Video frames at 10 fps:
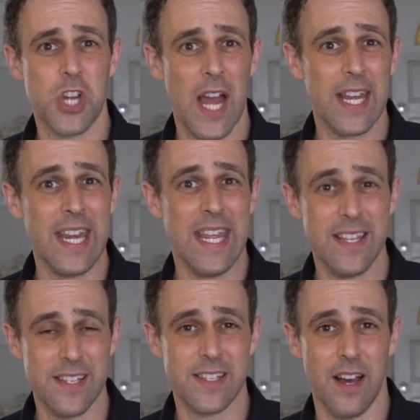
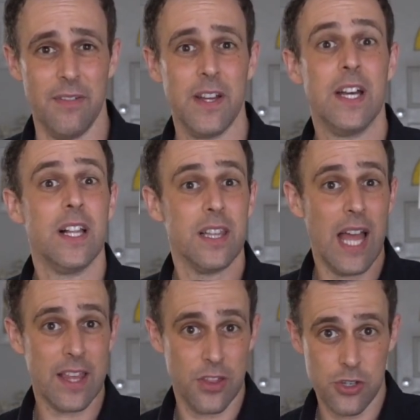Chinese stuff
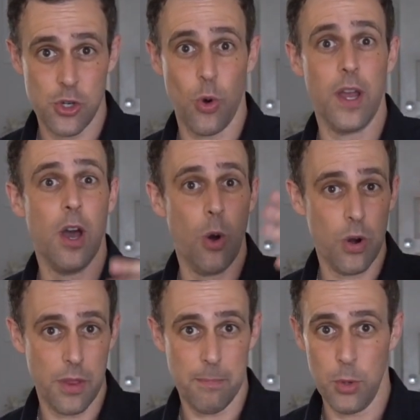like the Joyo
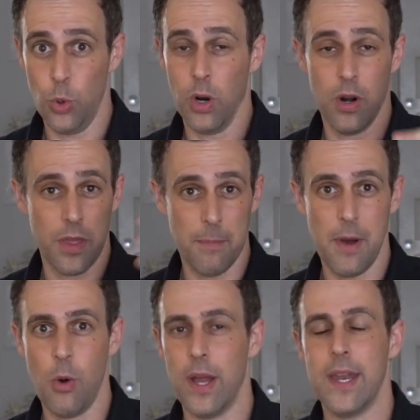or the Mooer or the
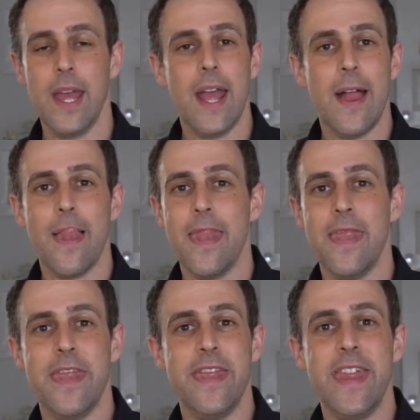Moen,
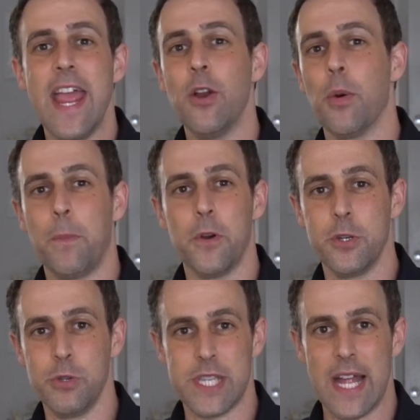they don't
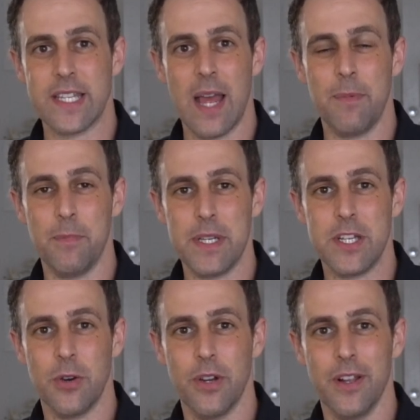produce that type of
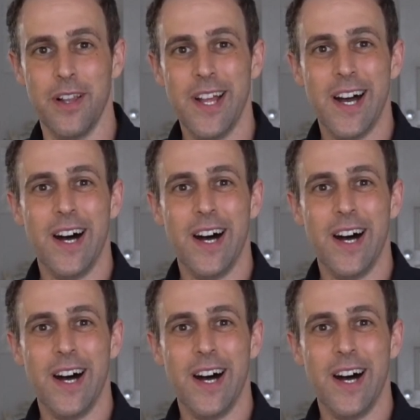material.